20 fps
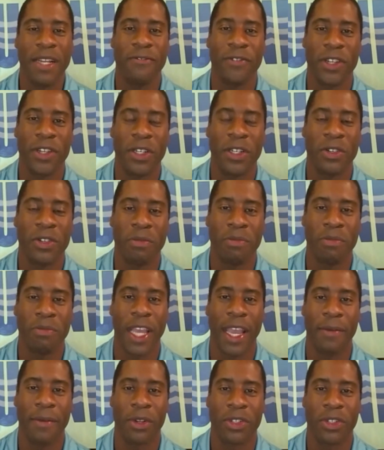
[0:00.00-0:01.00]
you to be
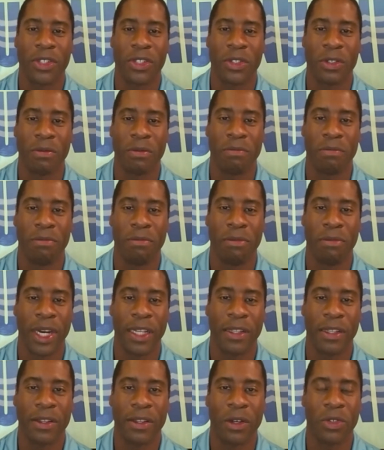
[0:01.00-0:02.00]
able to
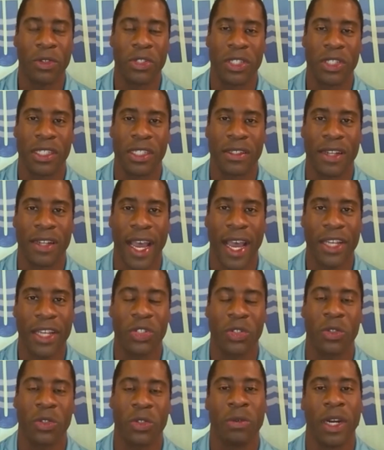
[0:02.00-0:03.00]
break those high
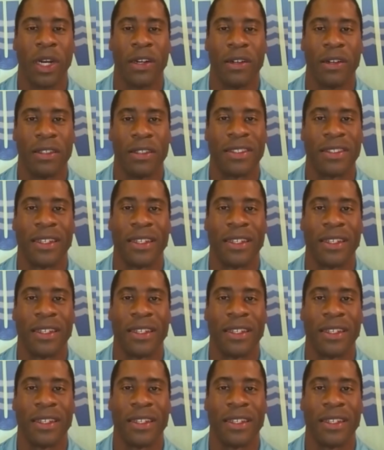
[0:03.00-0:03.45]
school records?